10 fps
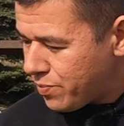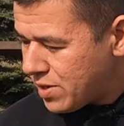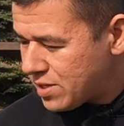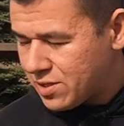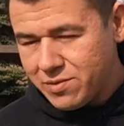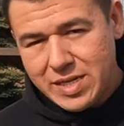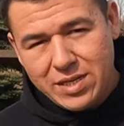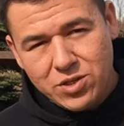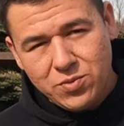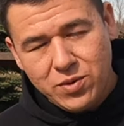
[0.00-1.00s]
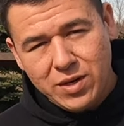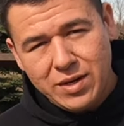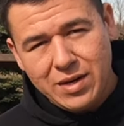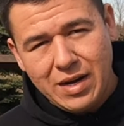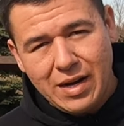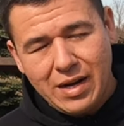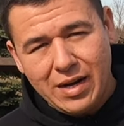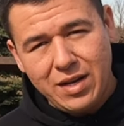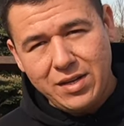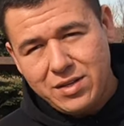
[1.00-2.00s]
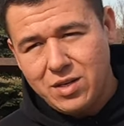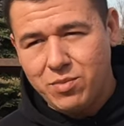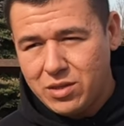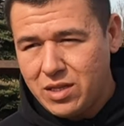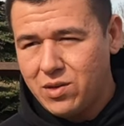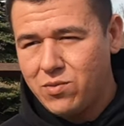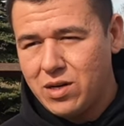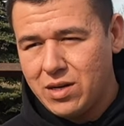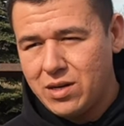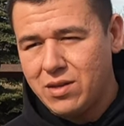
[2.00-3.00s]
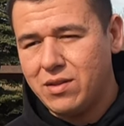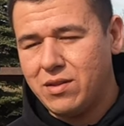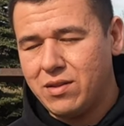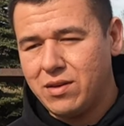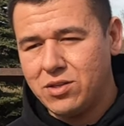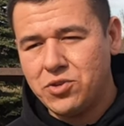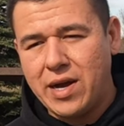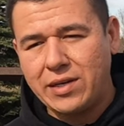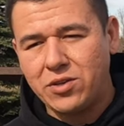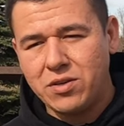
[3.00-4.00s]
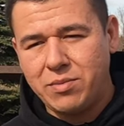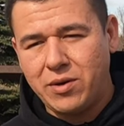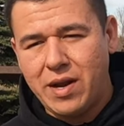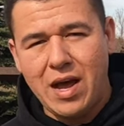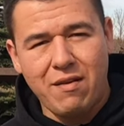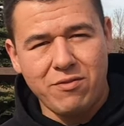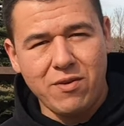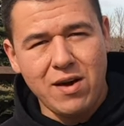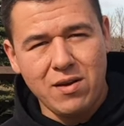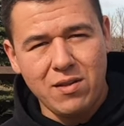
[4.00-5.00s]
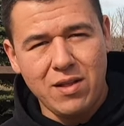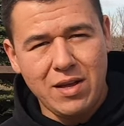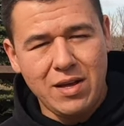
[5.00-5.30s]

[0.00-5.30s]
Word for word: this three inch one, I typically run the tractor about half throttle.